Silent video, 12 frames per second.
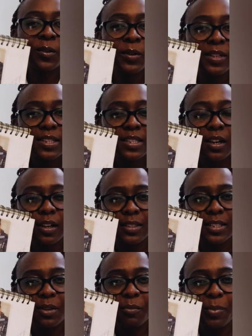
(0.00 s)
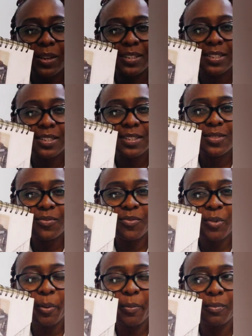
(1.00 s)
always cutting pages
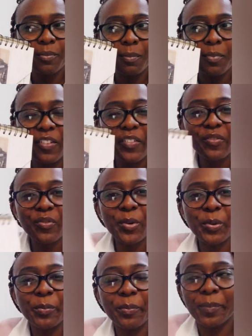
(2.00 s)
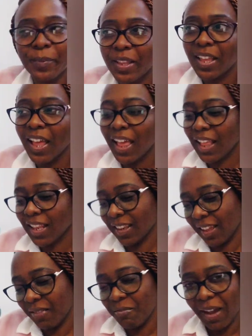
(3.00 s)
from, from
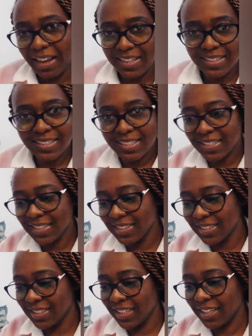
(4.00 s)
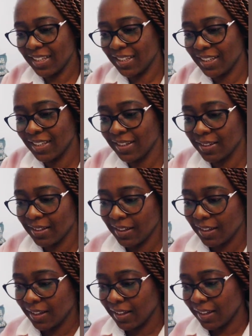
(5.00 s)
like magazines.
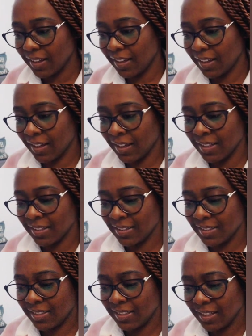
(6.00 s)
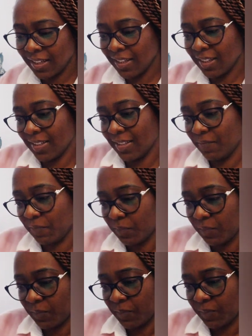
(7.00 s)
And yeah,
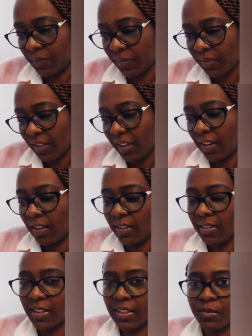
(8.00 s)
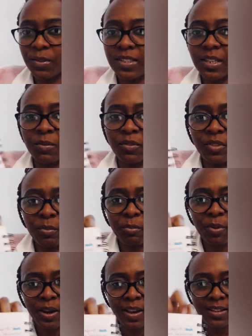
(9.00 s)
these were some of the
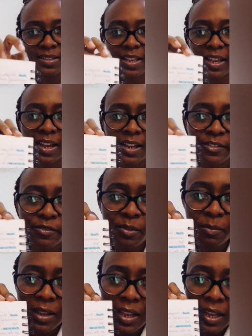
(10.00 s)
prayers I had for my